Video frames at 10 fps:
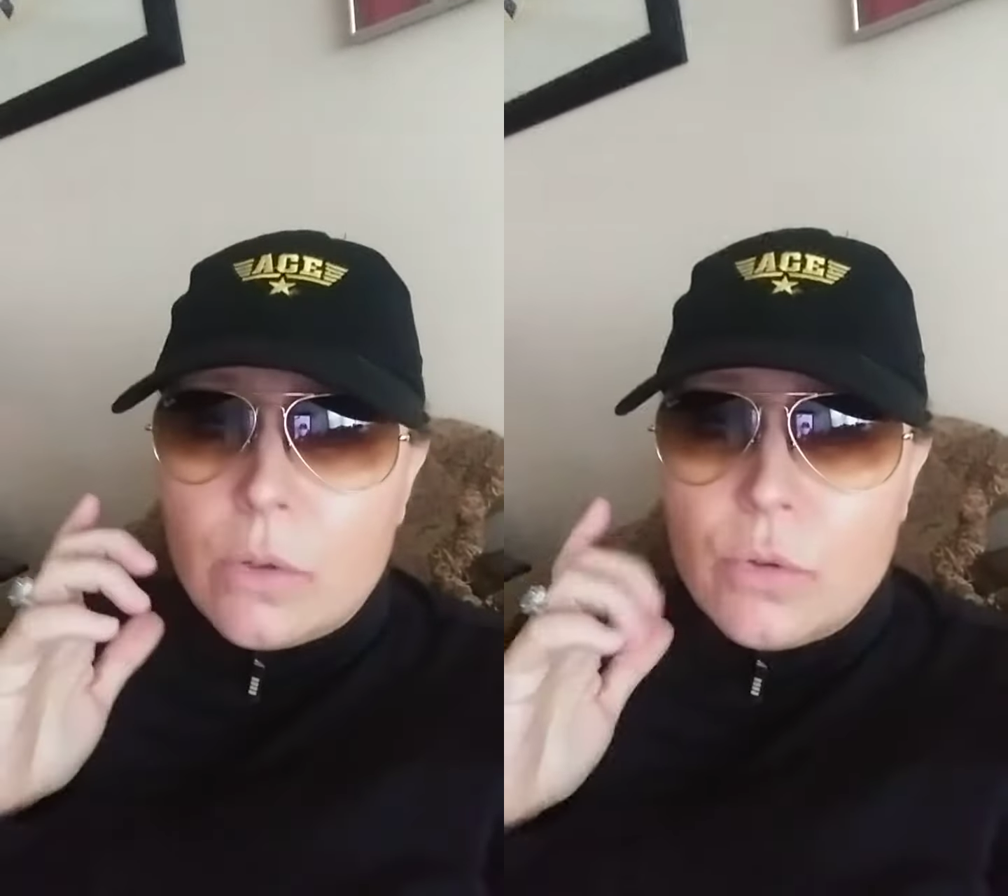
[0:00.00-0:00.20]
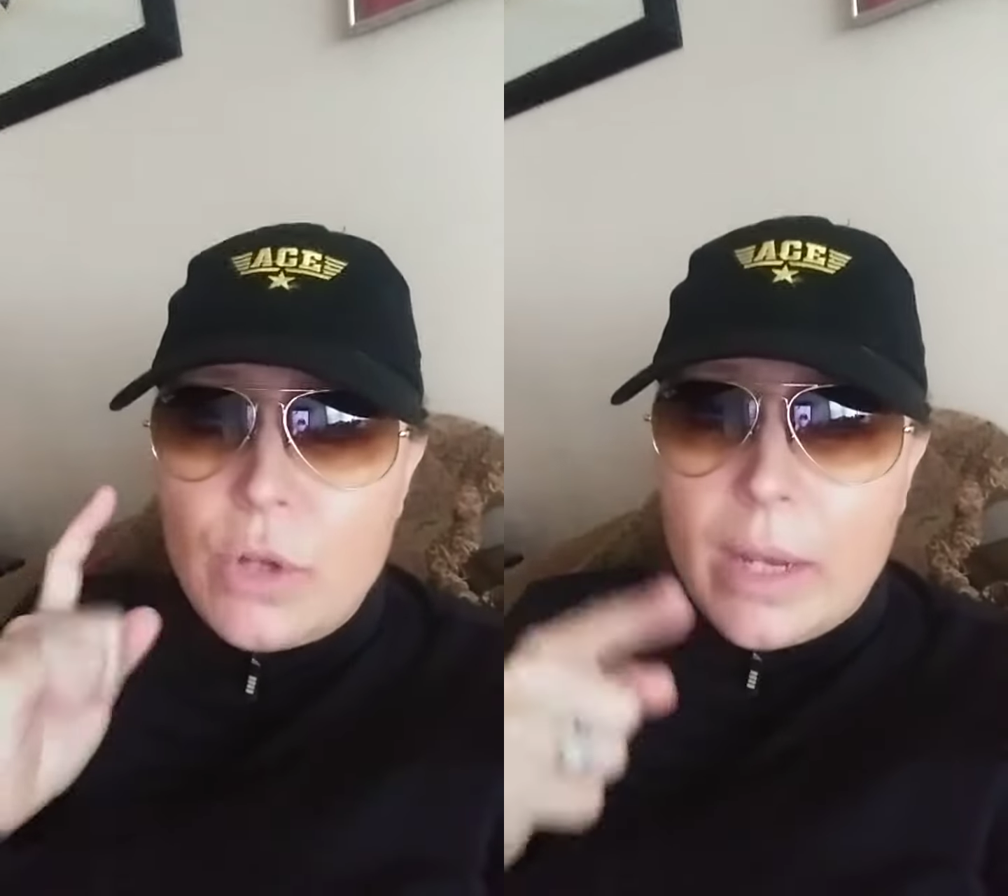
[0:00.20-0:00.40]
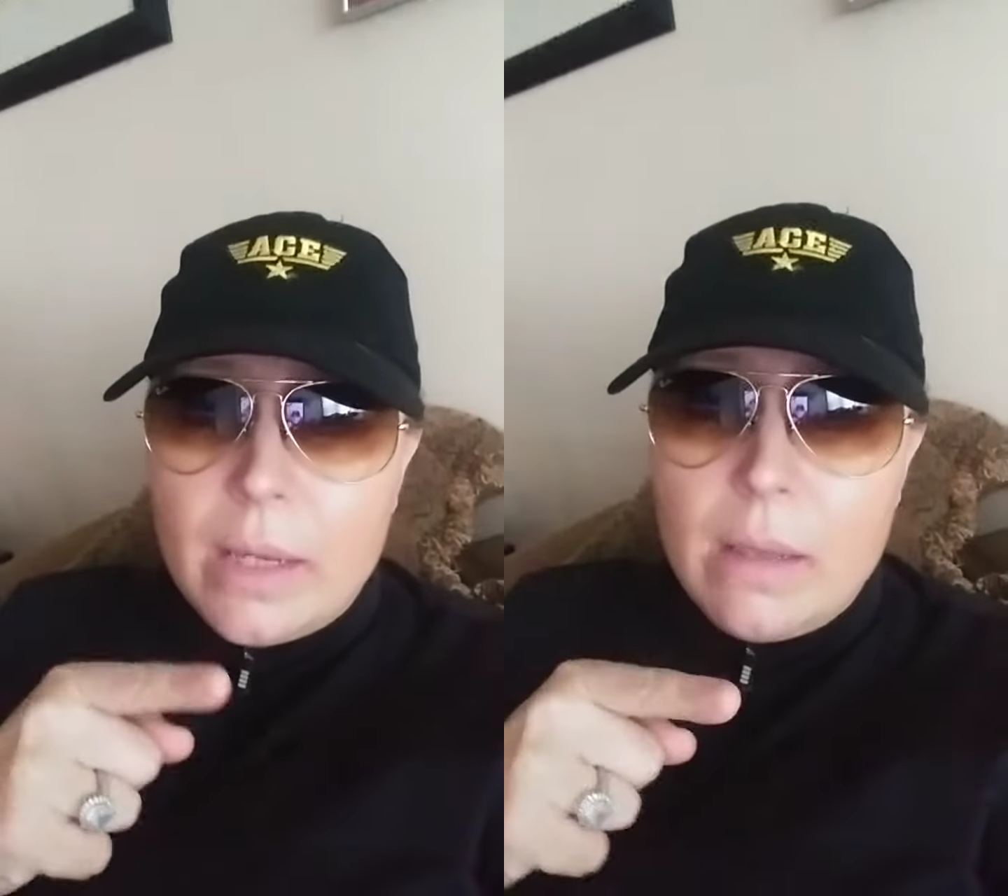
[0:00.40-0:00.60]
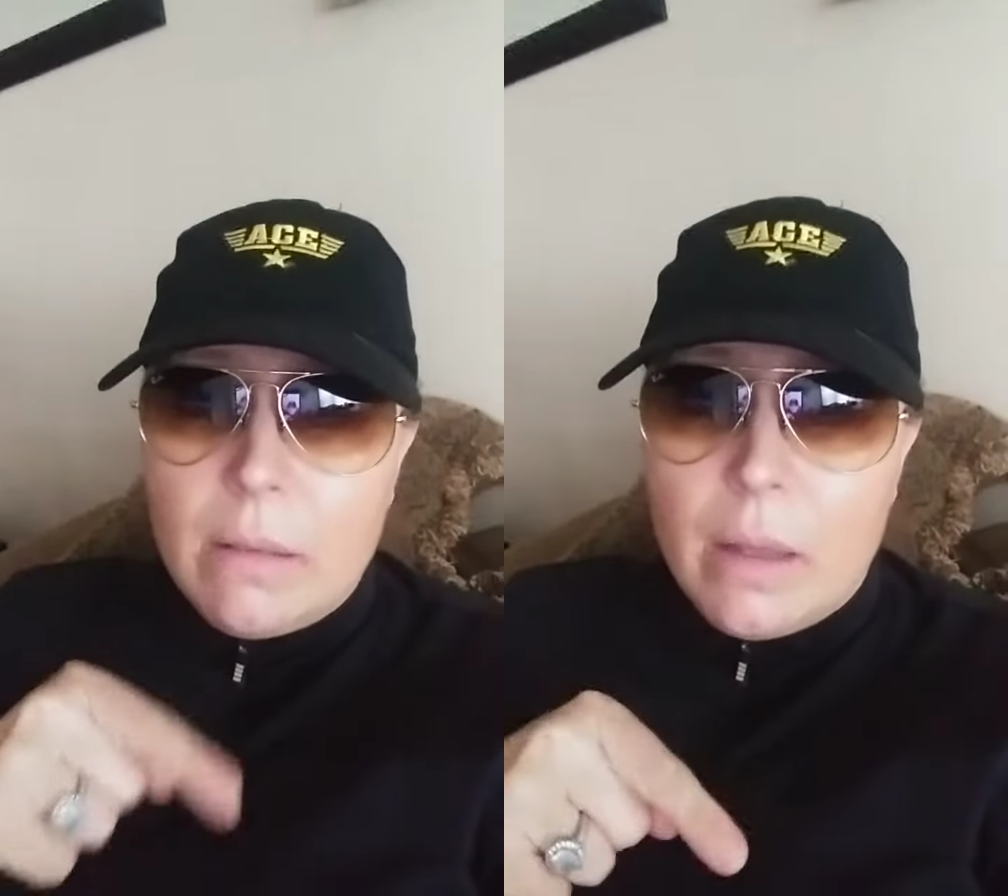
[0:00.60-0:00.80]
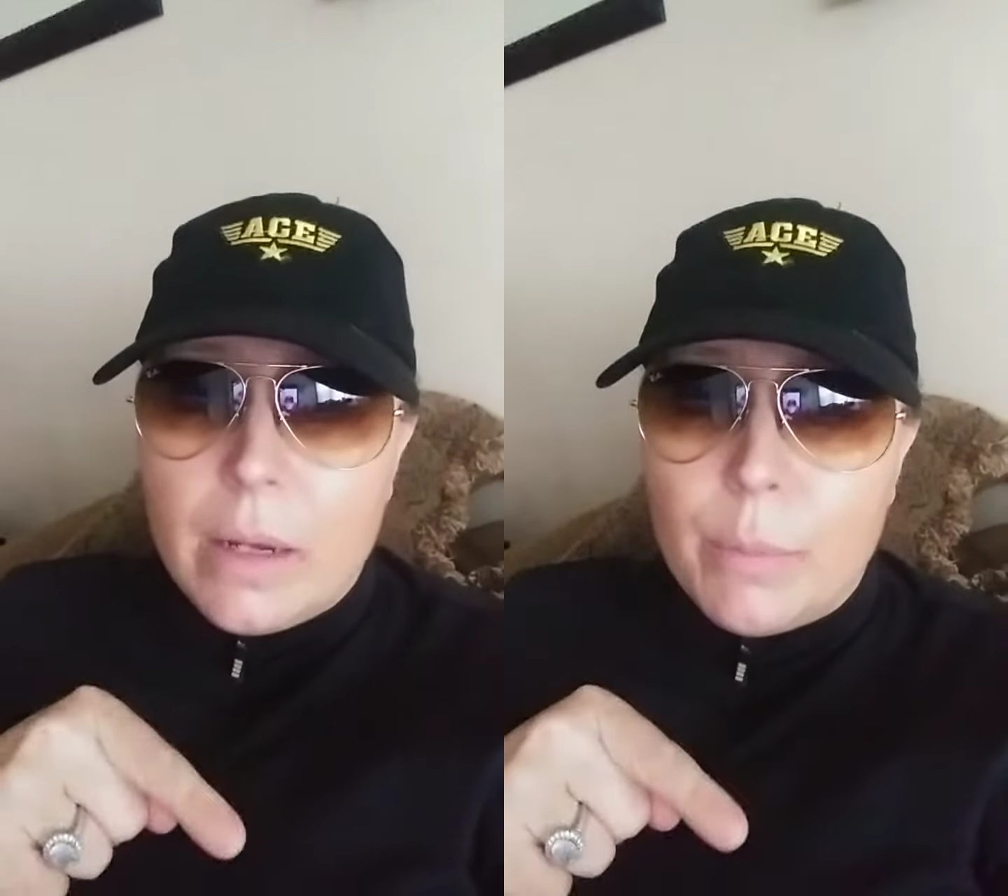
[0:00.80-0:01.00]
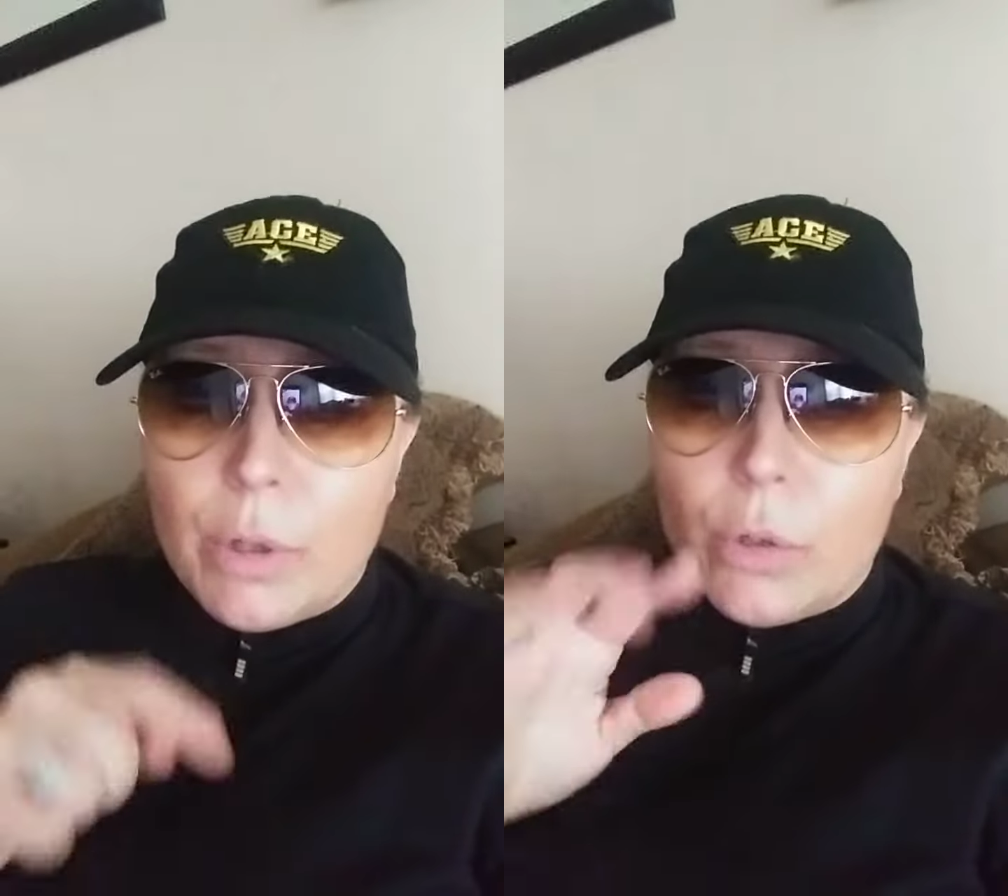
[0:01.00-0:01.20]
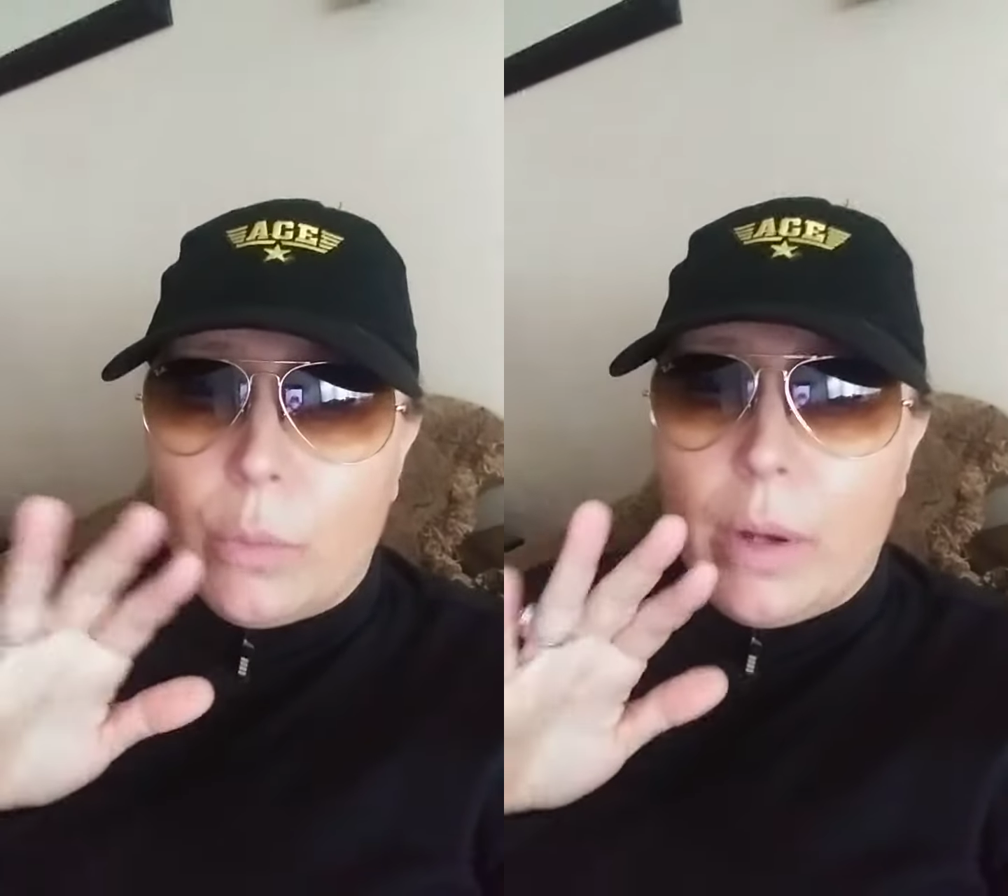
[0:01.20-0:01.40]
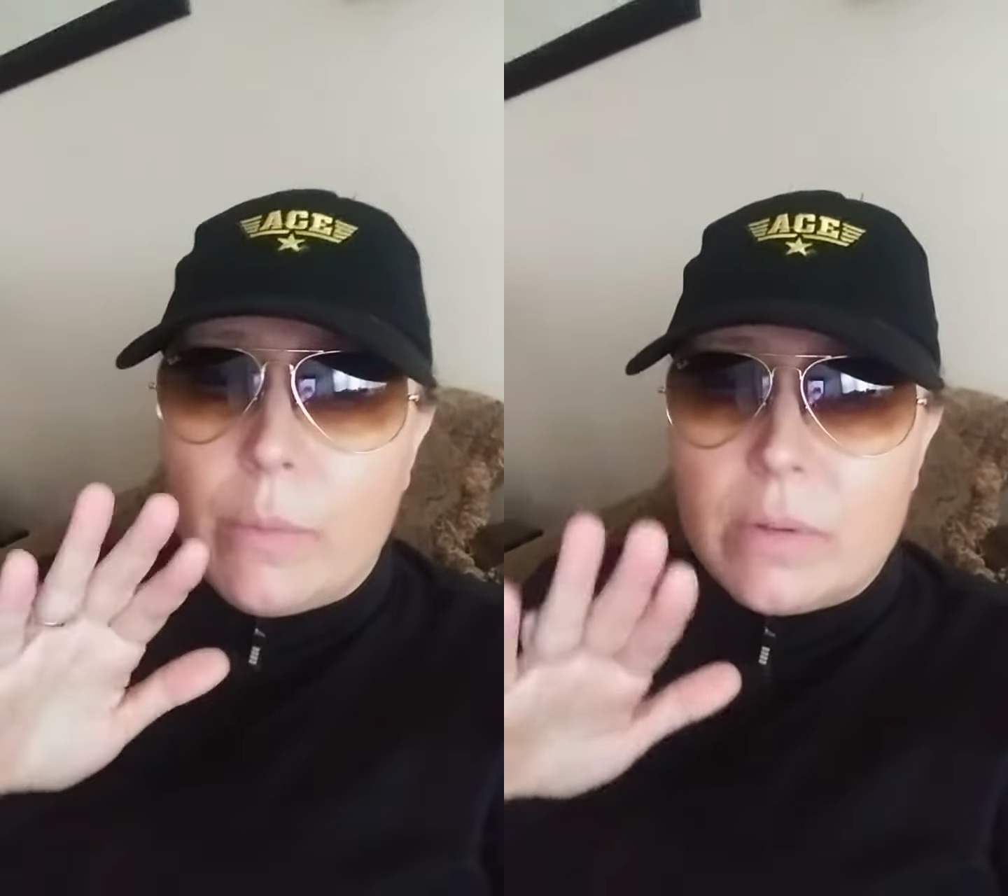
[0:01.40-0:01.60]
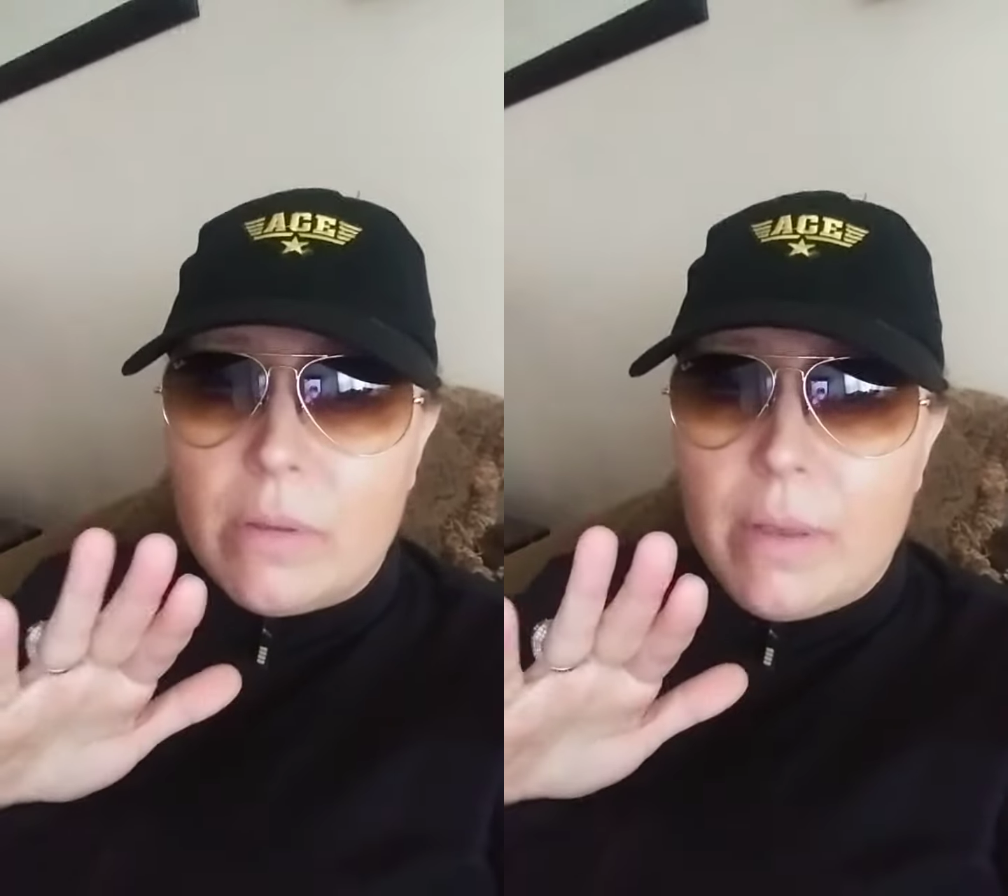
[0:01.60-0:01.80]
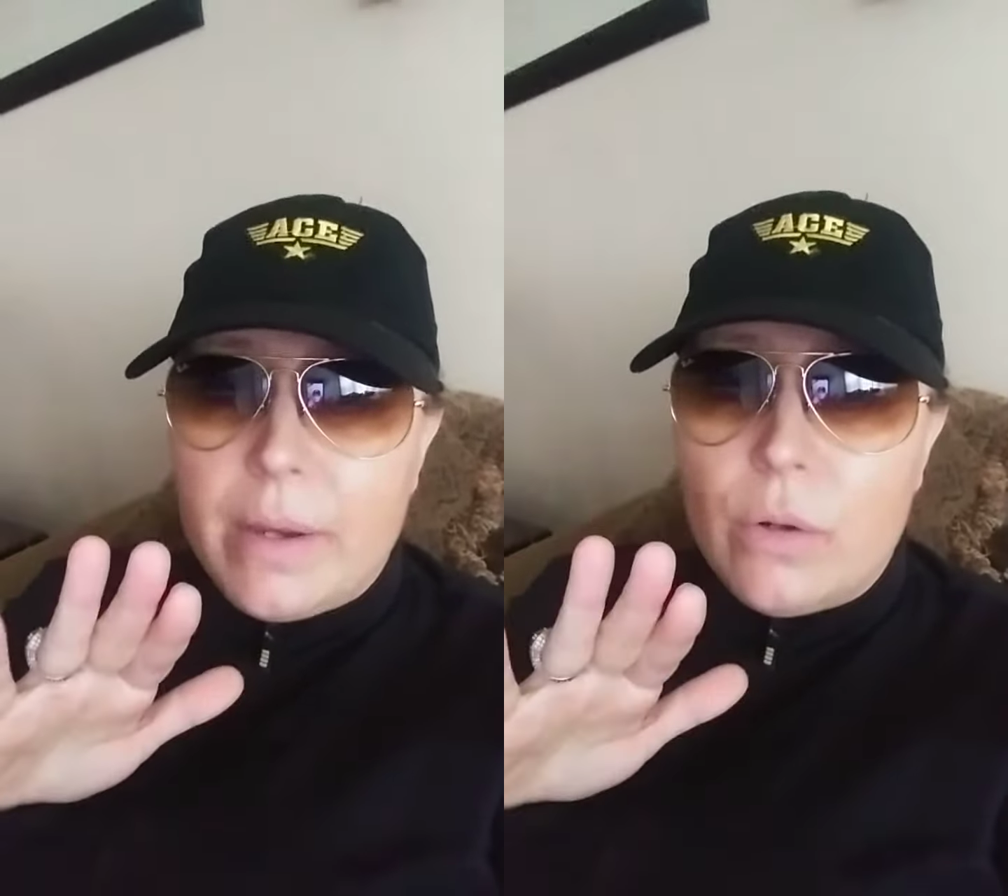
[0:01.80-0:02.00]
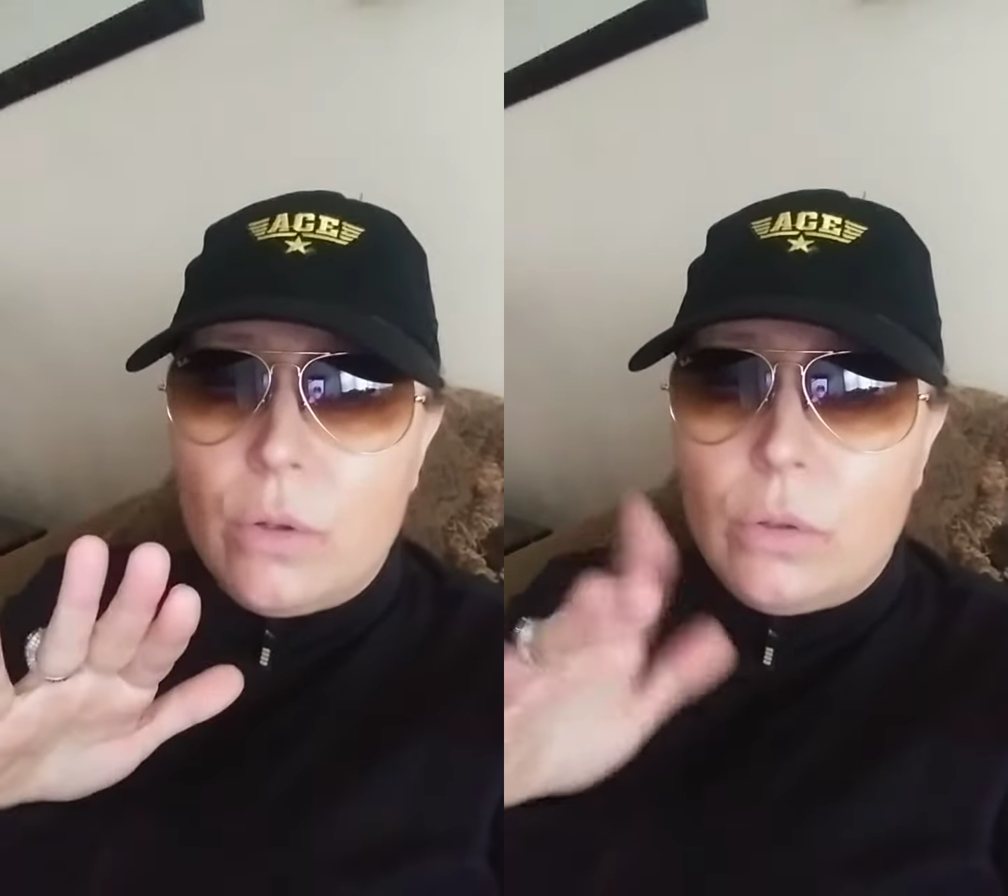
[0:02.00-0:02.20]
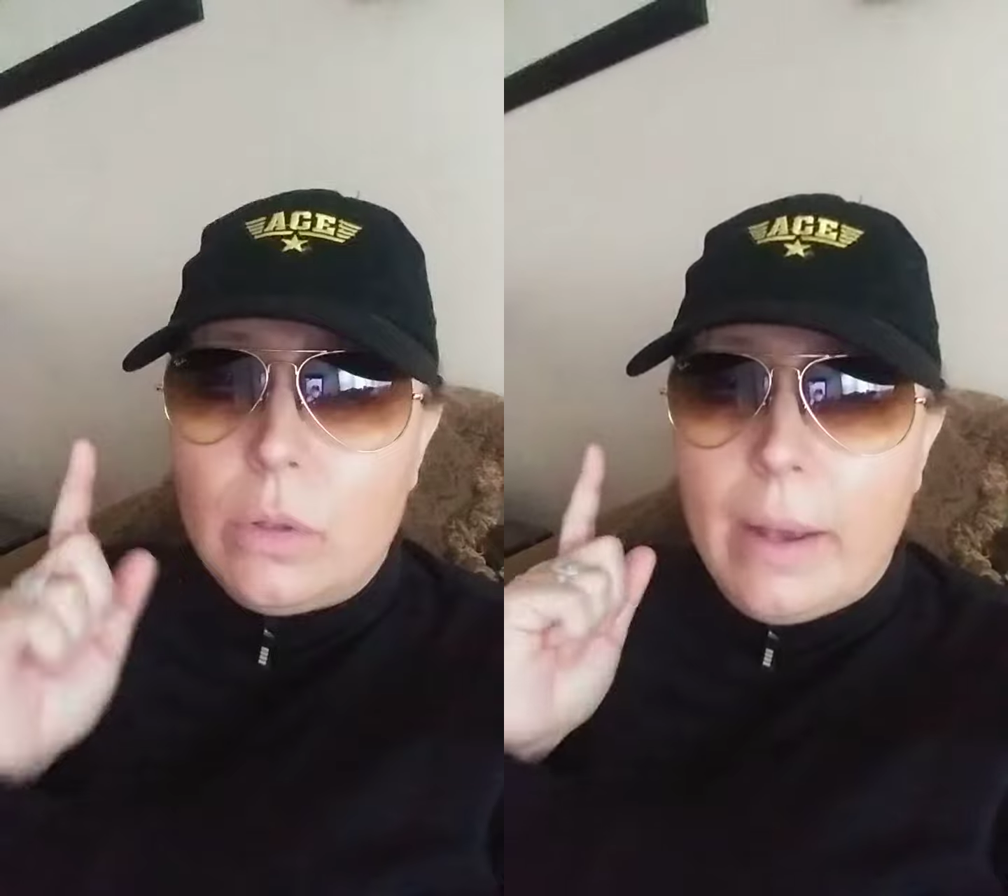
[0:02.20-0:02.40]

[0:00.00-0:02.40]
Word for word: Jackie Lieberg, when I was little,